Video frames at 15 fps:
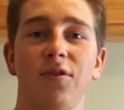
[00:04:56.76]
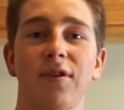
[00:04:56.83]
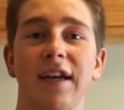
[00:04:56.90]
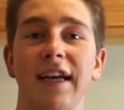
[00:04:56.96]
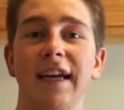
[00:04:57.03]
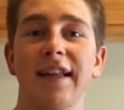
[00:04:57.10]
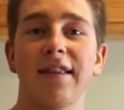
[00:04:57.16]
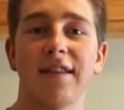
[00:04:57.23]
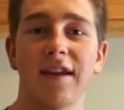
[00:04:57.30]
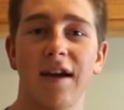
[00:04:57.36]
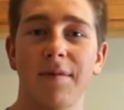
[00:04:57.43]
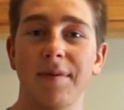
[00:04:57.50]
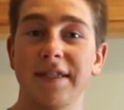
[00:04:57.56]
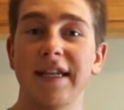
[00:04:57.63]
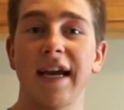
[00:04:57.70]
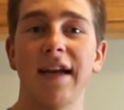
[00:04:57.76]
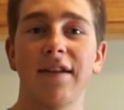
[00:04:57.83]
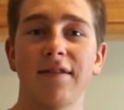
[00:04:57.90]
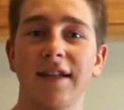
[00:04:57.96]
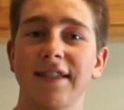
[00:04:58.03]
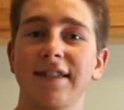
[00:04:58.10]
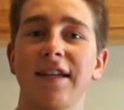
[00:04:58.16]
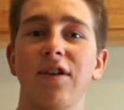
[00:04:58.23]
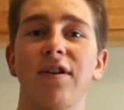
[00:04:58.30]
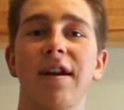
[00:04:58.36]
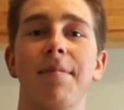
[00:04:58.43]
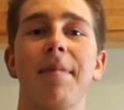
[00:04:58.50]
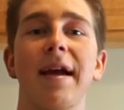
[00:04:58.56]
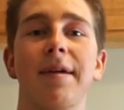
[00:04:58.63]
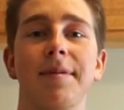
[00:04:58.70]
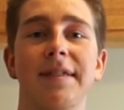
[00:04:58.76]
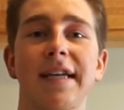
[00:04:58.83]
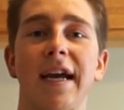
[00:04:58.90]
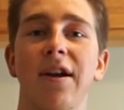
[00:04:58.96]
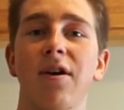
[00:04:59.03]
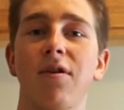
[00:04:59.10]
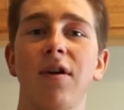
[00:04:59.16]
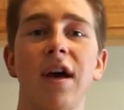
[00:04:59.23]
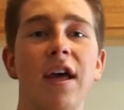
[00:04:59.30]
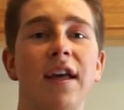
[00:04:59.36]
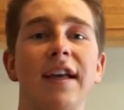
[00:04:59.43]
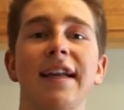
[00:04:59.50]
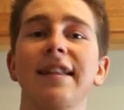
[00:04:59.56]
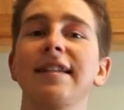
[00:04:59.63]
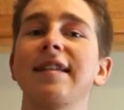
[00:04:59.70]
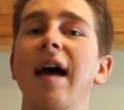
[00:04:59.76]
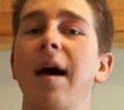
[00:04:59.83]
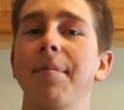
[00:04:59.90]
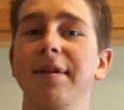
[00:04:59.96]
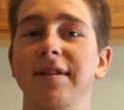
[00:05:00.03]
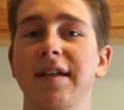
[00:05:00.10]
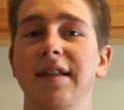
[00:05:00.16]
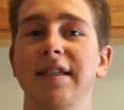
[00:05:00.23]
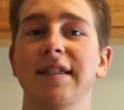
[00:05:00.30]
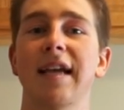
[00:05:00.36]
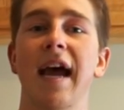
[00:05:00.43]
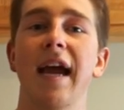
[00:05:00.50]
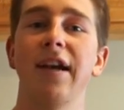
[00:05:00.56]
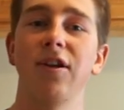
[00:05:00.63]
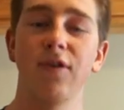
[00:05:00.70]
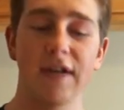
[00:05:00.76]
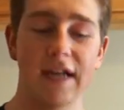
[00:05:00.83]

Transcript: can get the potato, let's say you get a baked potato, get the toppings on the side. You